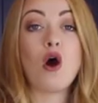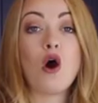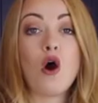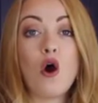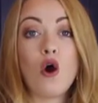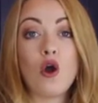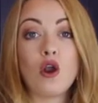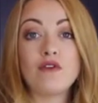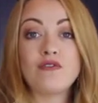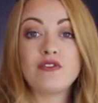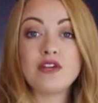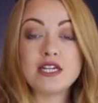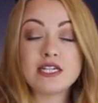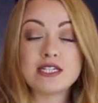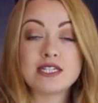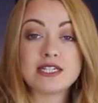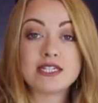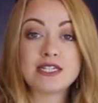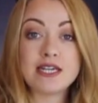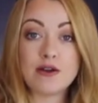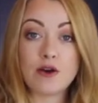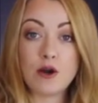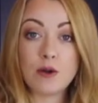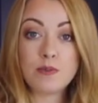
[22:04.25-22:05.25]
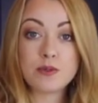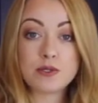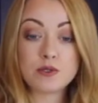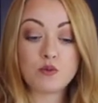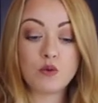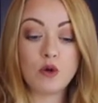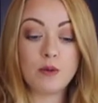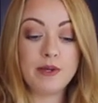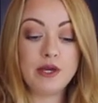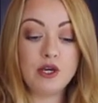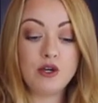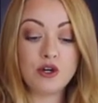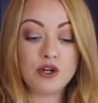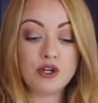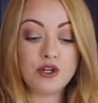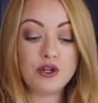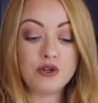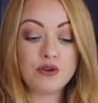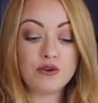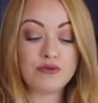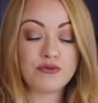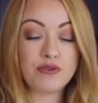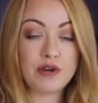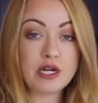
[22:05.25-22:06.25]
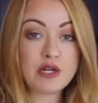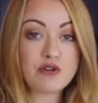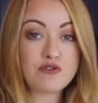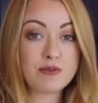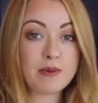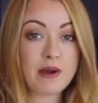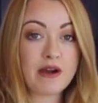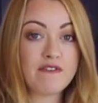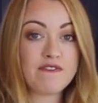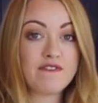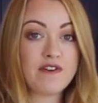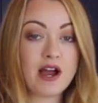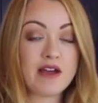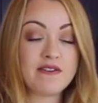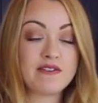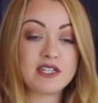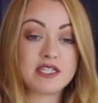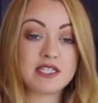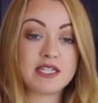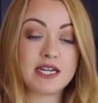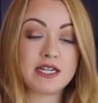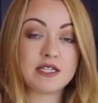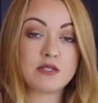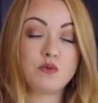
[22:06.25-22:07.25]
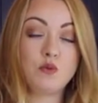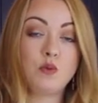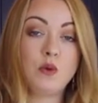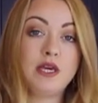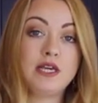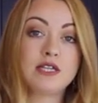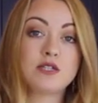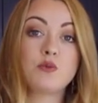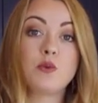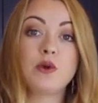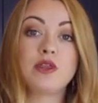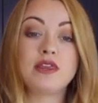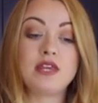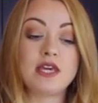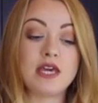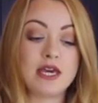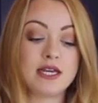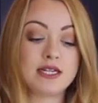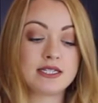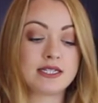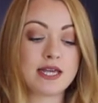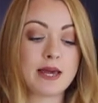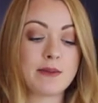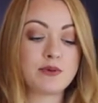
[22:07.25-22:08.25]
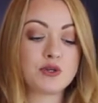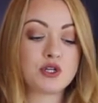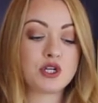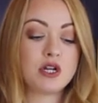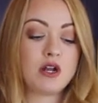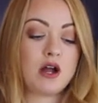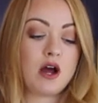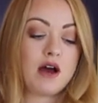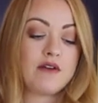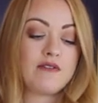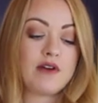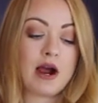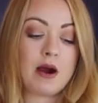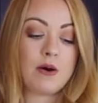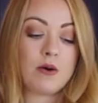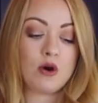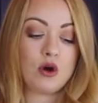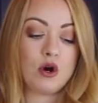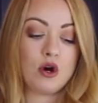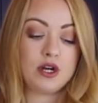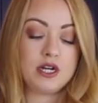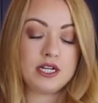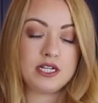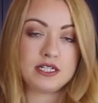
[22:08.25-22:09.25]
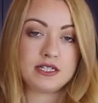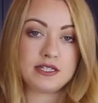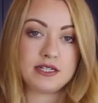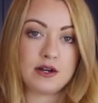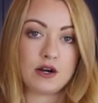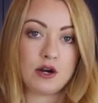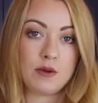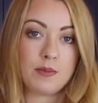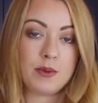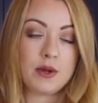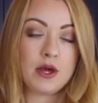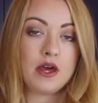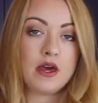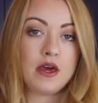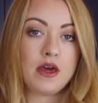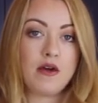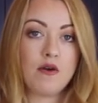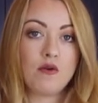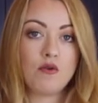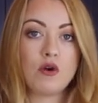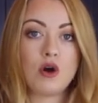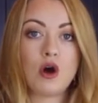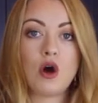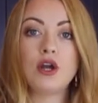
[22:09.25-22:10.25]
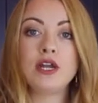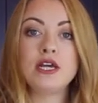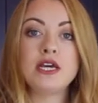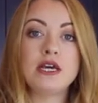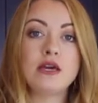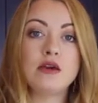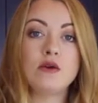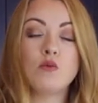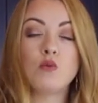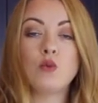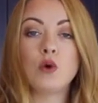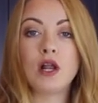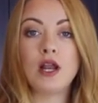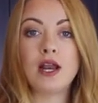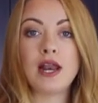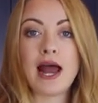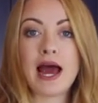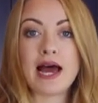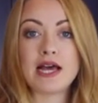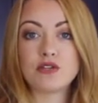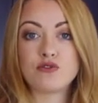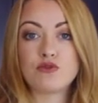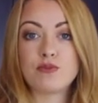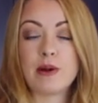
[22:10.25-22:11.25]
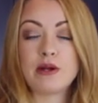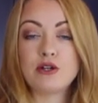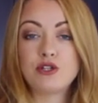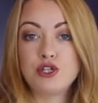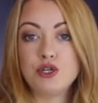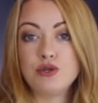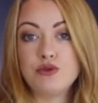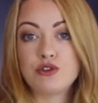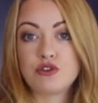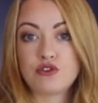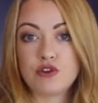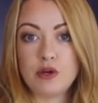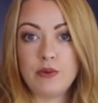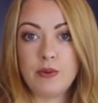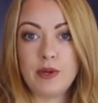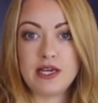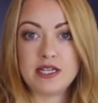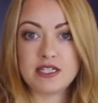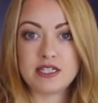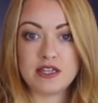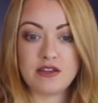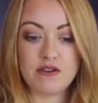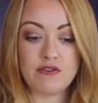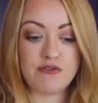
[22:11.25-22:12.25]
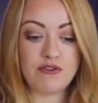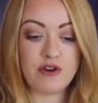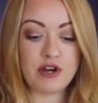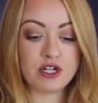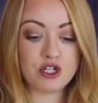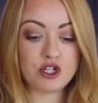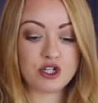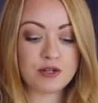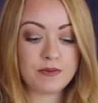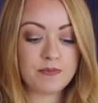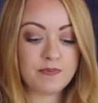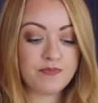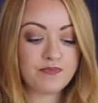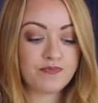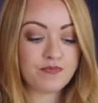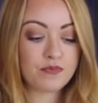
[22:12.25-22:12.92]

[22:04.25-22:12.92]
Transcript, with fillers: All of these syrups will be good in your fridge for about five to six weeks with the exception of our honey syrup. Honey will last for about two to three weeks in the fridge.